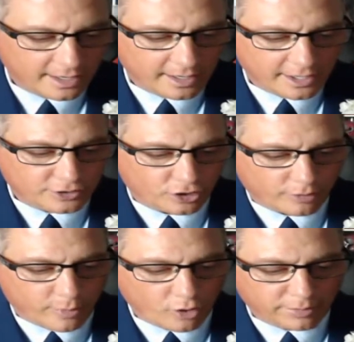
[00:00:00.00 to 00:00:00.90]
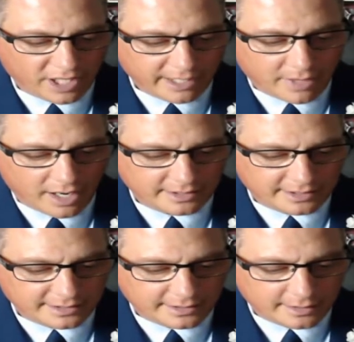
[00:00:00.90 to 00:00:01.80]
So they're both blind
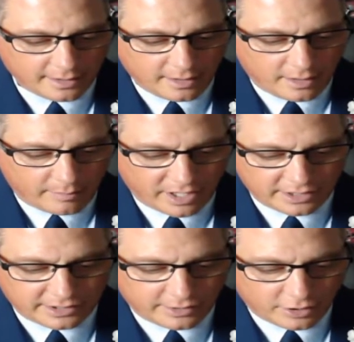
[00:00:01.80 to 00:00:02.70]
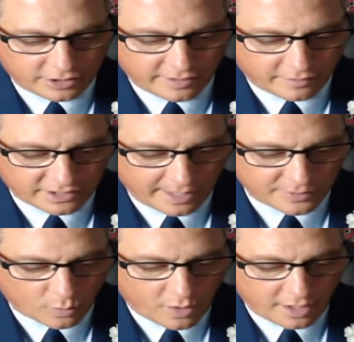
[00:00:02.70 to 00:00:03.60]
boxes, but they're different types of
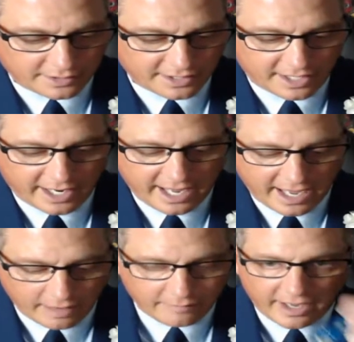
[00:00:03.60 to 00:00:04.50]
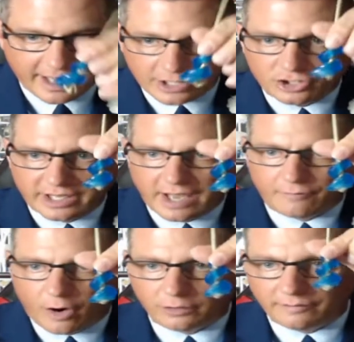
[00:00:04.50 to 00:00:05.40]
wands. And I actually have
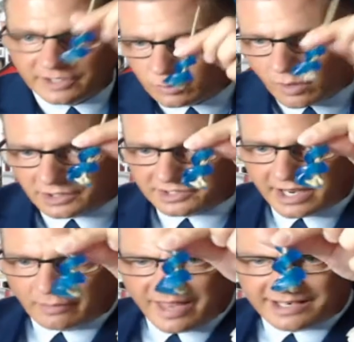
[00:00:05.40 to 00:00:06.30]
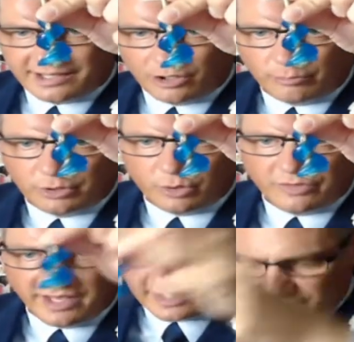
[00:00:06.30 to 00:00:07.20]
all of these wands now. And that little blue thing
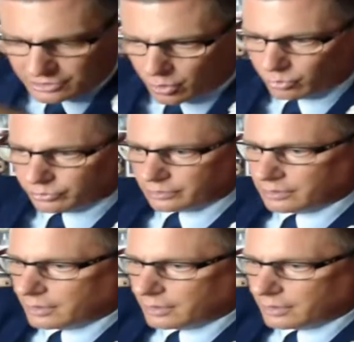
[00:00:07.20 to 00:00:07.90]
is its holder.